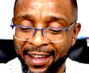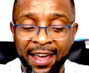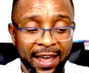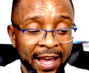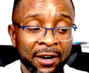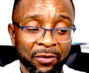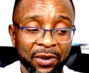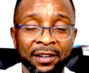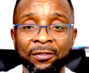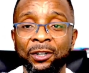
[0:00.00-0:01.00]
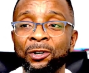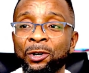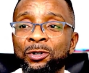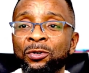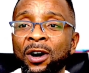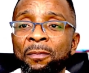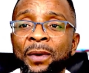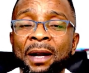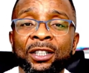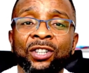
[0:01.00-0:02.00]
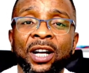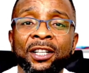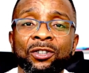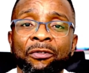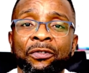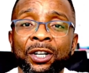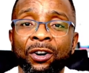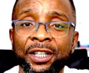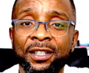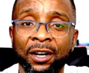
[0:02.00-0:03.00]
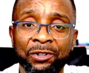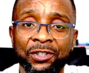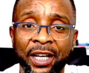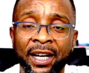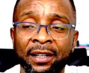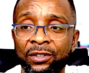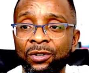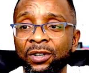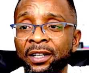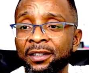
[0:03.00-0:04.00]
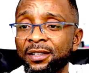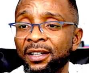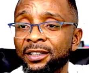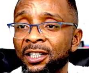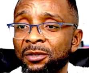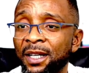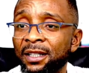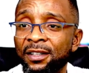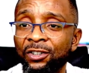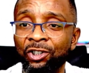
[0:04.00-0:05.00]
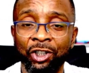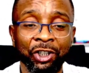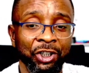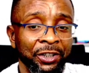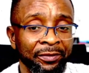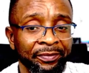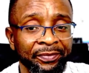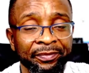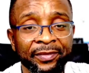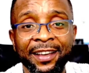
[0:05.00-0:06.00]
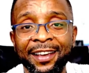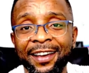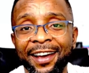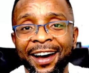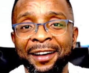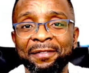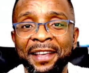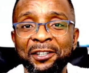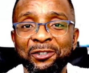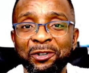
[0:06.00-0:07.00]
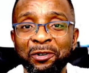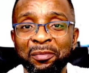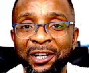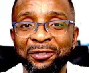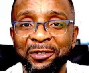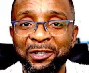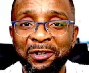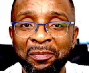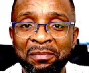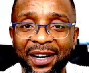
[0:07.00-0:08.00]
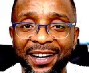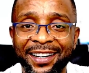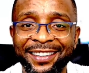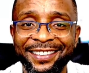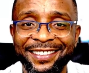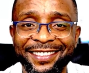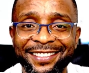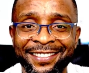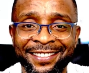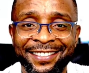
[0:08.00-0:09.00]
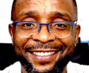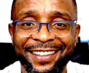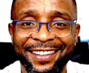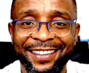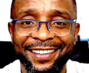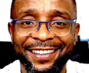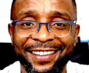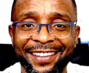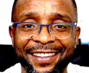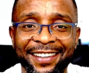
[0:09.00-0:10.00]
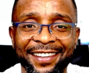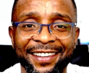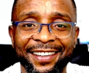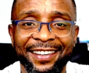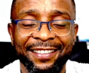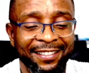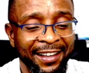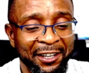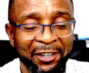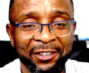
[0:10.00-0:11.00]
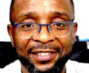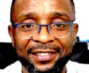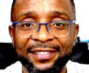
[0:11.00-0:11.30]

Anyway, those who are probably trying to figure it out, yeah. So, ladies and gentlemen, this is Chi Chi. Thank you so much. Oh, my ego, thank you so much. Seriously.